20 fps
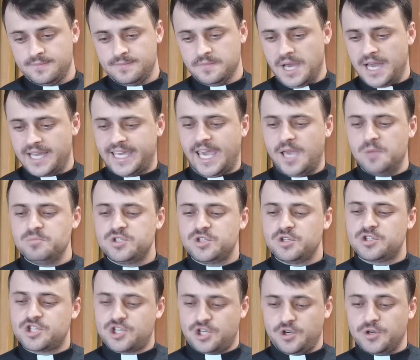I came to
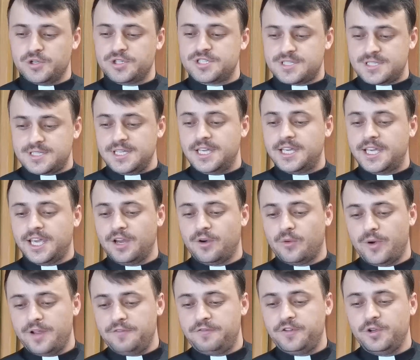church seeking
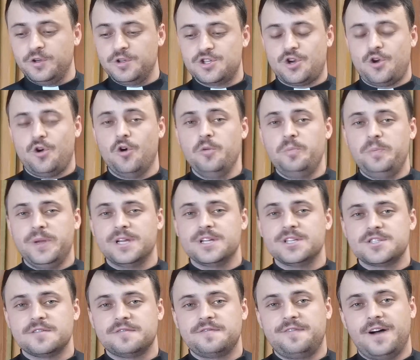refuge, hoping
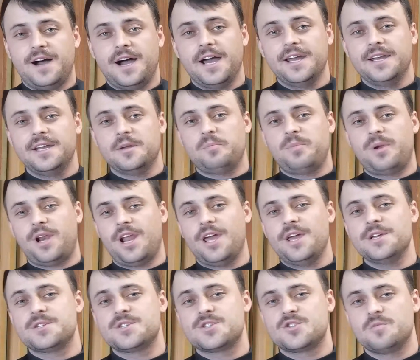to find a
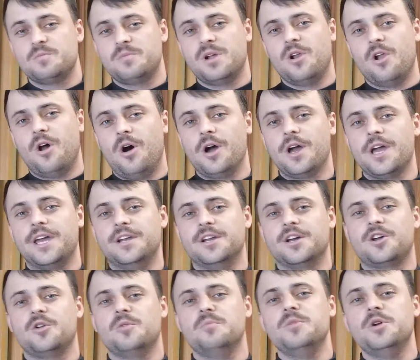place to belong and a
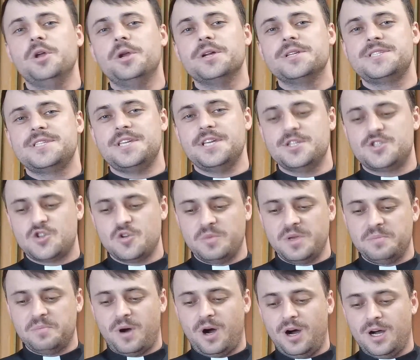community to be
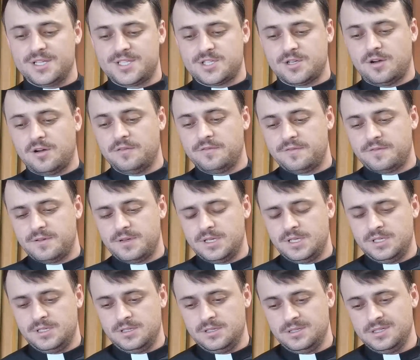part of.
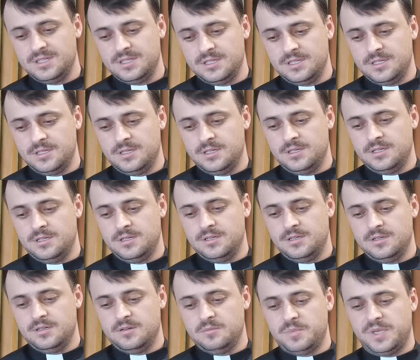
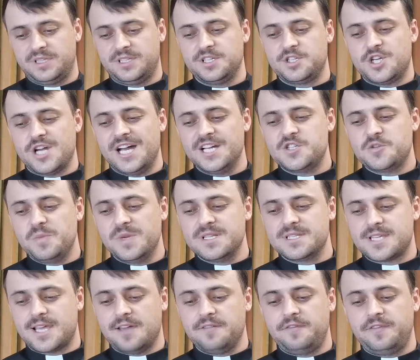But the
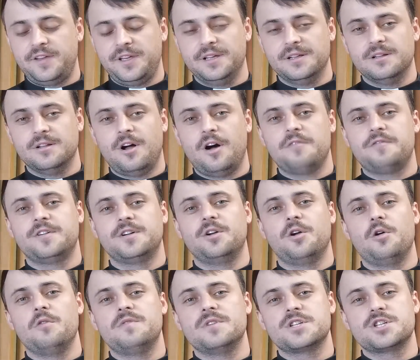judgment I feel often
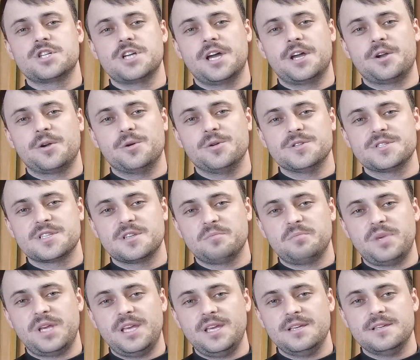overshadows the
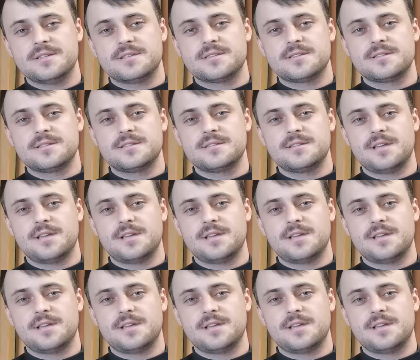peace